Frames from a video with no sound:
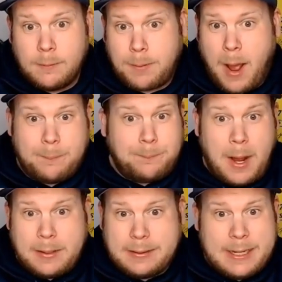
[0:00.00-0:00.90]
But
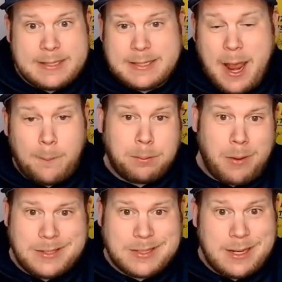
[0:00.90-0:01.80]
he is now
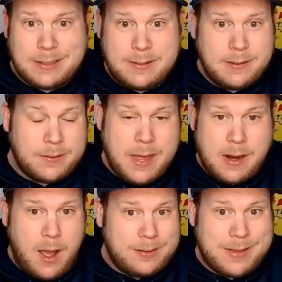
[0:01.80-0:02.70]
priced in a tier that
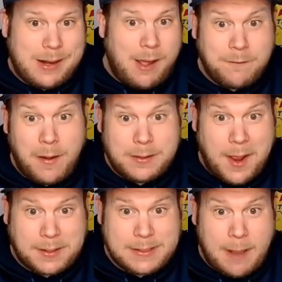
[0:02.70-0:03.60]
I find
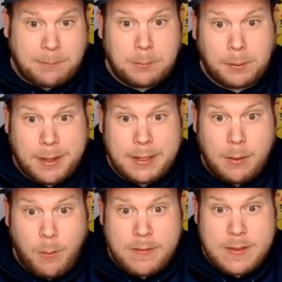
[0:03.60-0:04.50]
unacceptable. Can he
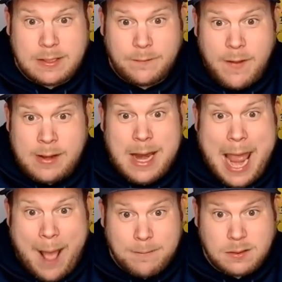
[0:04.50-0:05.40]
win this event?
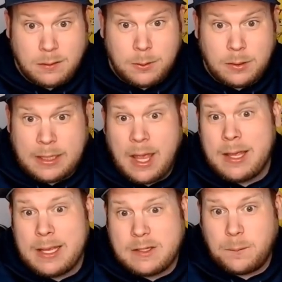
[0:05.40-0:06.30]
Absolutely.
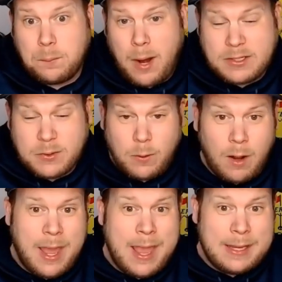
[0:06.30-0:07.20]
Is he priced
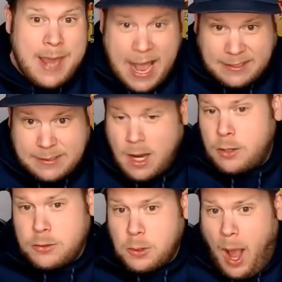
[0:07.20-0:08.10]
wrong? Yes.
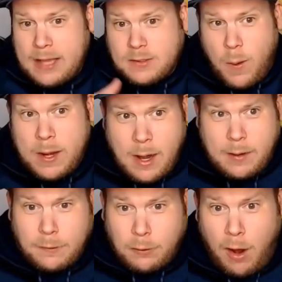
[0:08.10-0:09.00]
Do guys win out
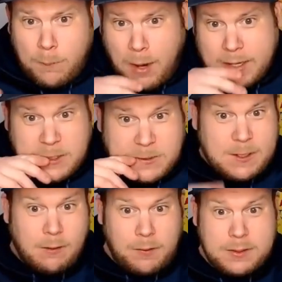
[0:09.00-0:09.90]
of a wrong pricing
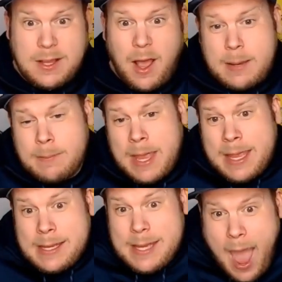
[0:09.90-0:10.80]
tier all the time?
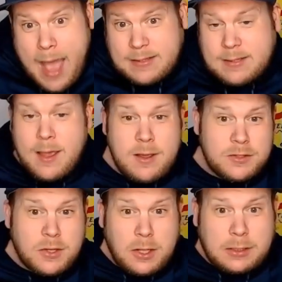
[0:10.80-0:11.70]
Yes.
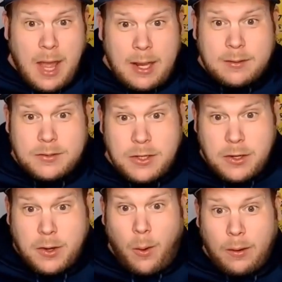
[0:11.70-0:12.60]
So good luck to you,
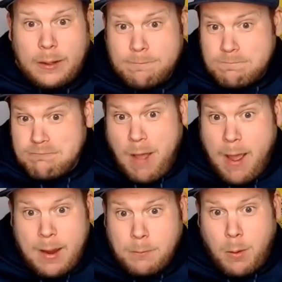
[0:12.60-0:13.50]
Corey.
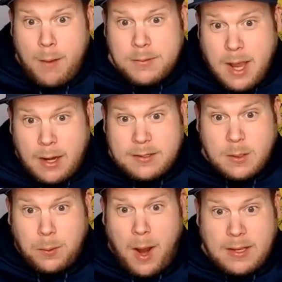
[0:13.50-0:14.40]
I was kind of
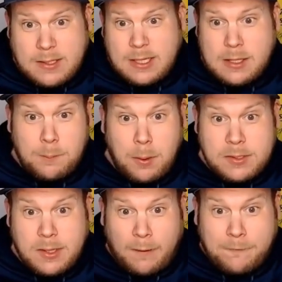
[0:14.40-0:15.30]
surprised to see the
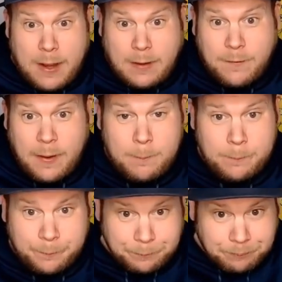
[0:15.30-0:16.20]
books are afraid of him
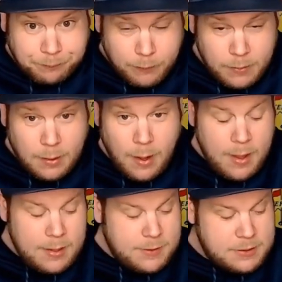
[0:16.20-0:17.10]

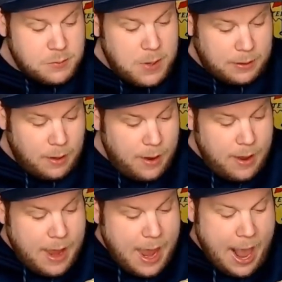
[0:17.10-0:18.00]
this week.
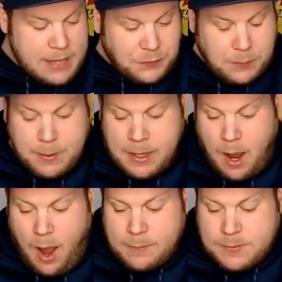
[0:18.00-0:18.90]
As for me,
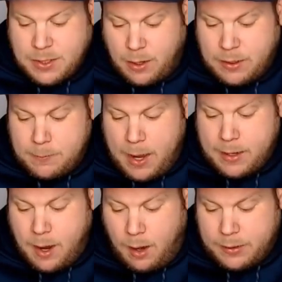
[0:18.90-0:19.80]
I'm starting my
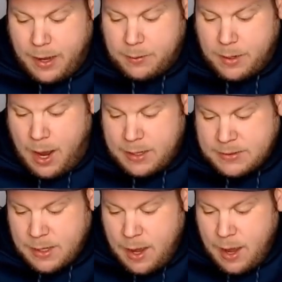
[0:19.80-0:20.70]
card out,
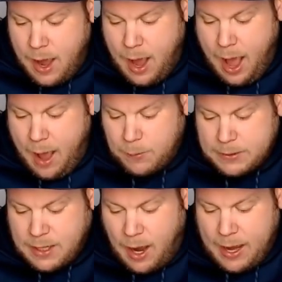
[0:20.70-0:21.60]
guys, with
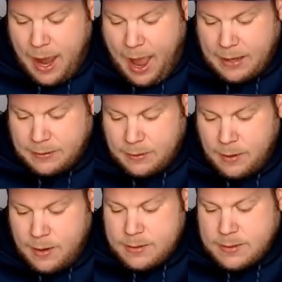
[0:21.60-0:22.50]
Ty Hatton.
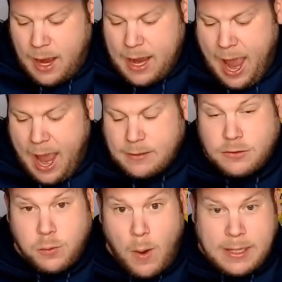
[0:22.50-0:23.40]
Ty Hatton,
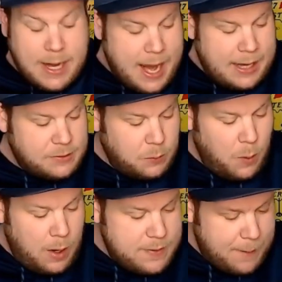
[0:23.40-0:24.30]

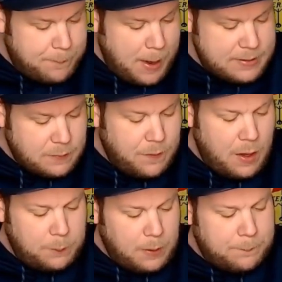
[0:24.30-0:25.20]
28-1. That bet is
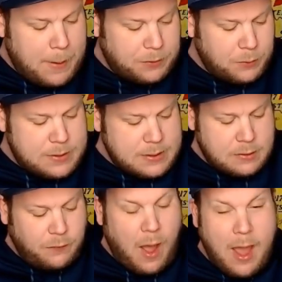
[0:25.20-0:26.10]
available at
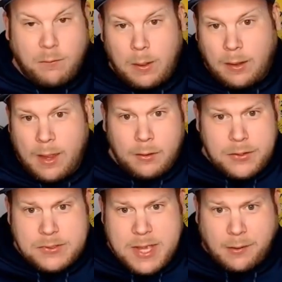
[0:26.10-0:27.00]
Bet365. Will Hill,
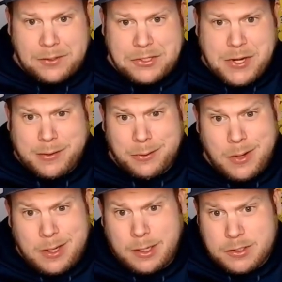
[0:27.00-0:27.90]
use that odds checker
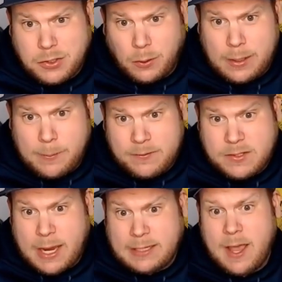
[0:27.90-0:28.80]
grid, a consortium of
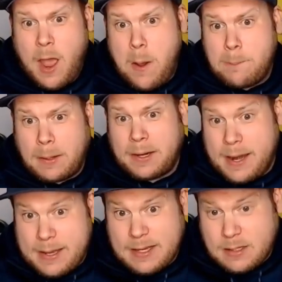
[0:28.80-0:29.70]
sites, but it
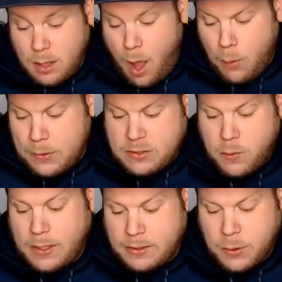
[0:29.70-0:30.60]
is as low as
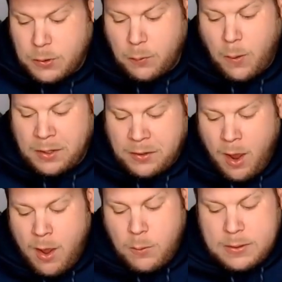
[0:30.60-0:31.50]
22-1
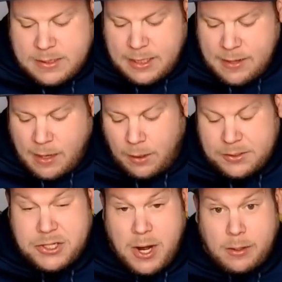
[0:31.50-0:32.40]
when seeing that
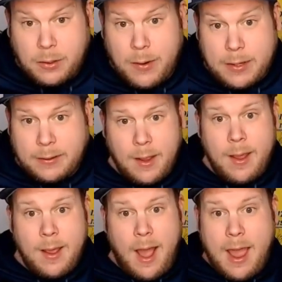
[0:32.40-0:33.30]
odds checker grid.
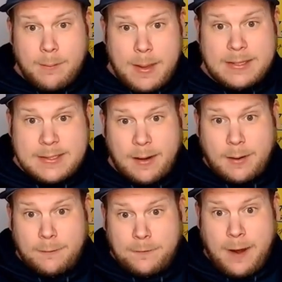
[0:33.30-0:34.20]
I am a
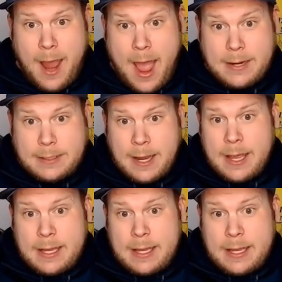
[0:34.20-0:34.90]
sucker for Hatton.